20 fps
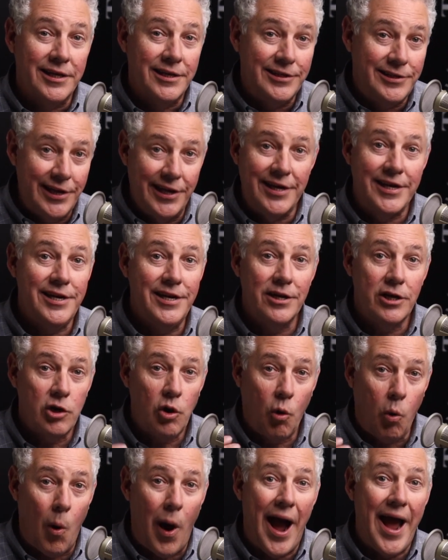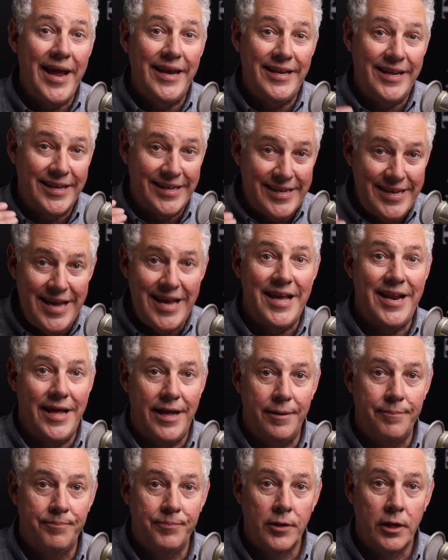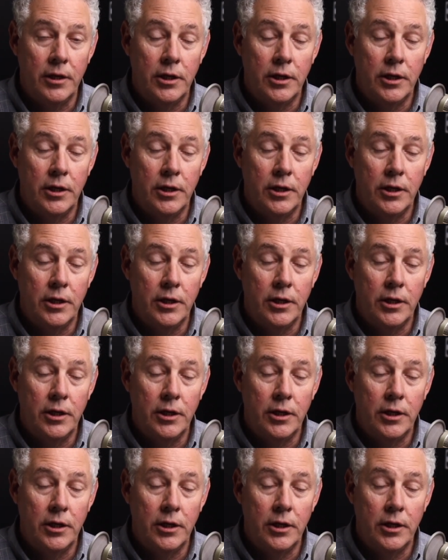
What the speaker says: didn't quite get it.